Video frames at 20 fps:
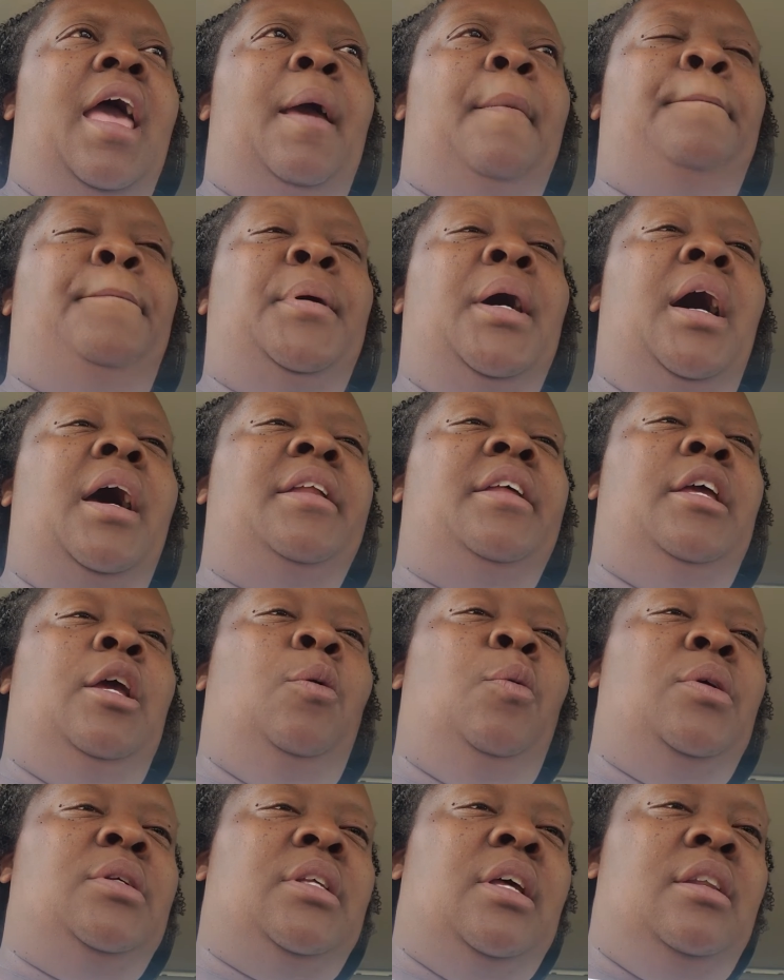but
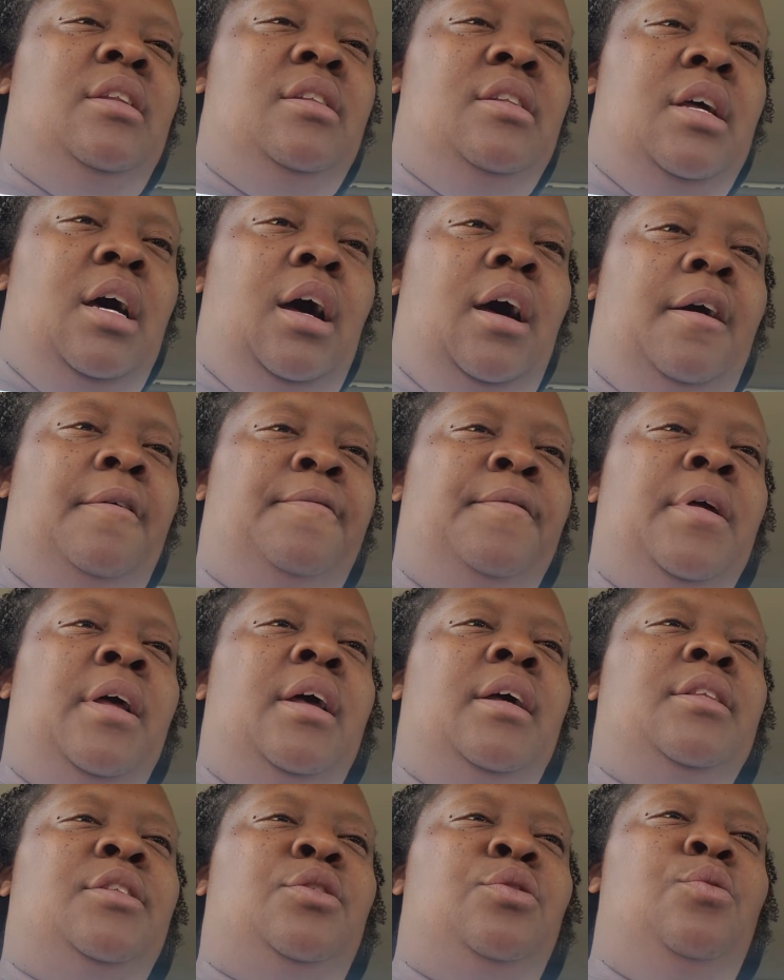it was enough
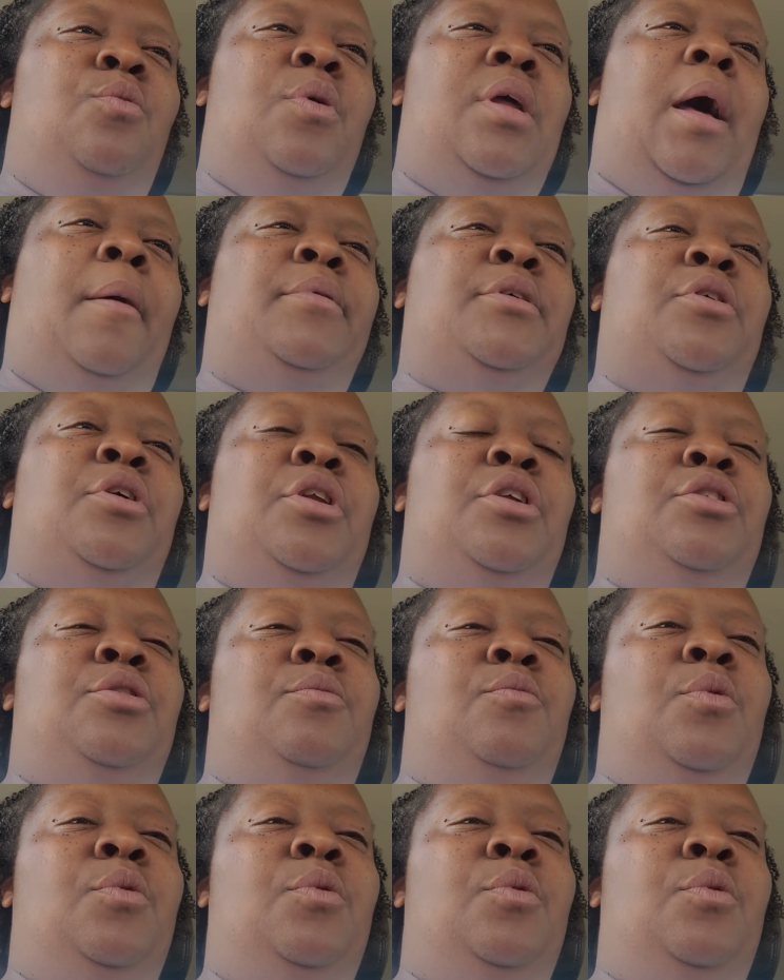to what I was going